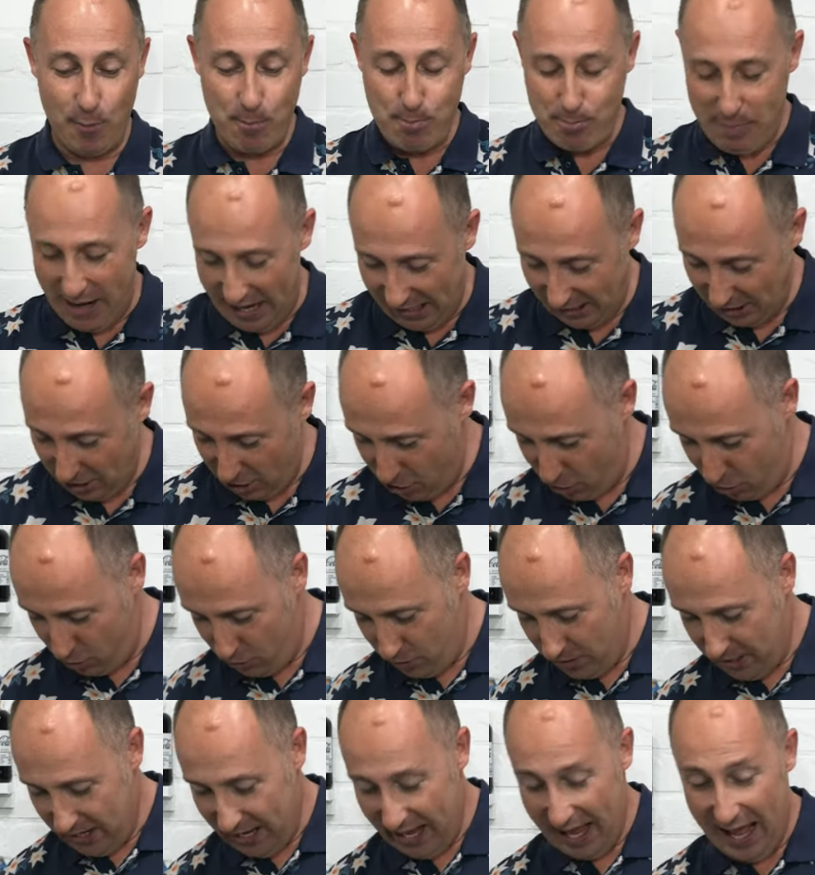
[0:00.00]
Mango
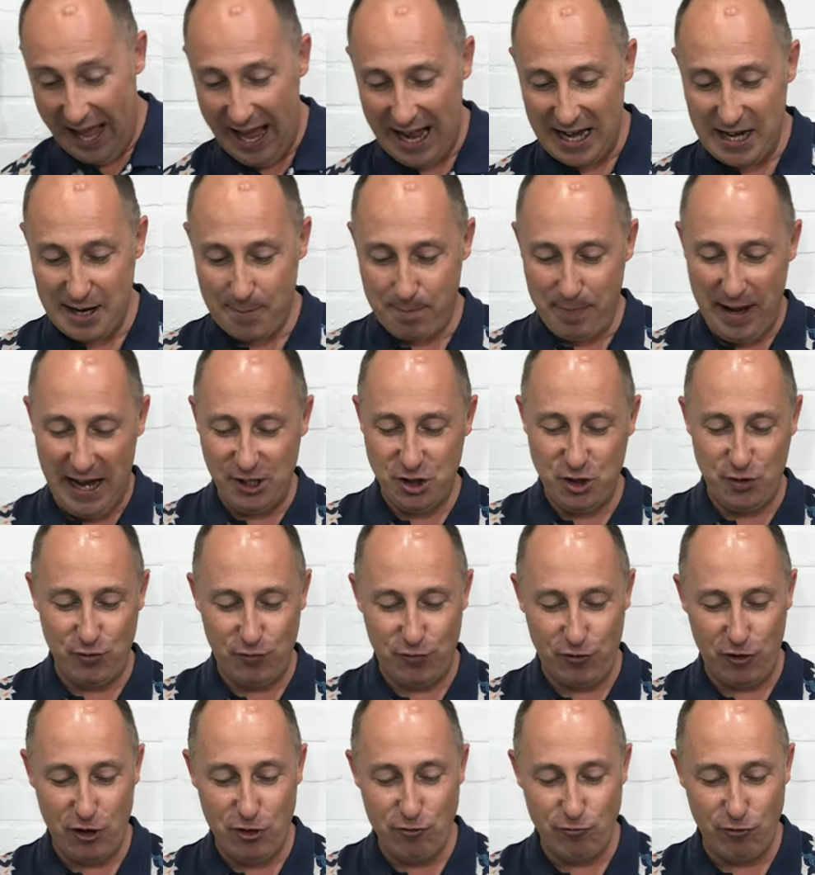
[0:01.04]
and the passion
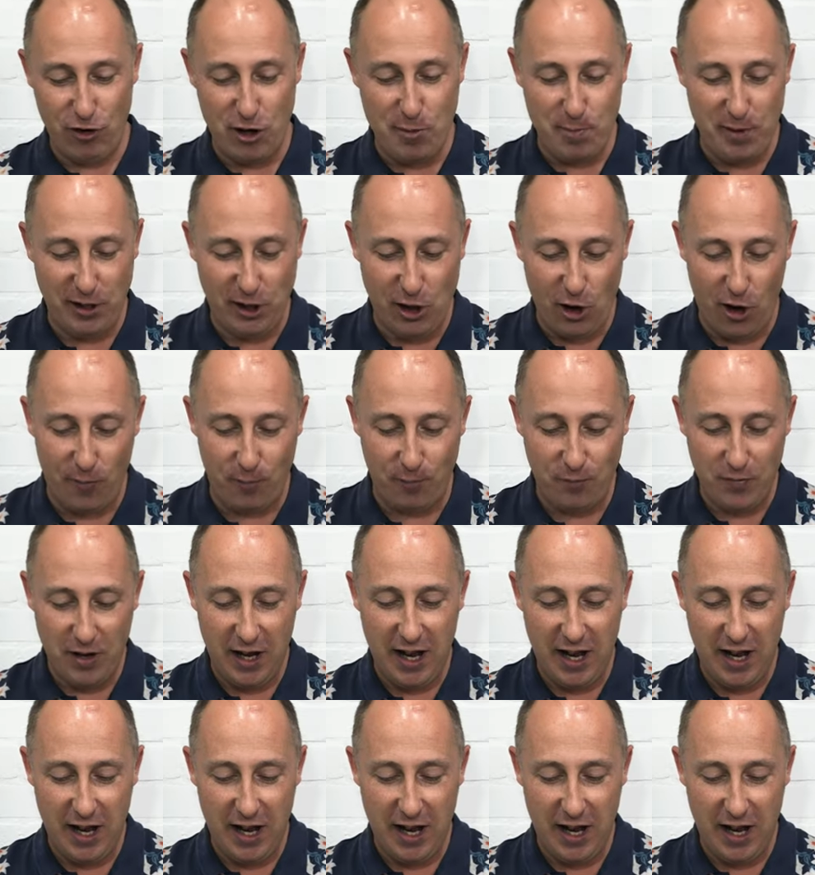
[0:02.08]
fruit Rubicon.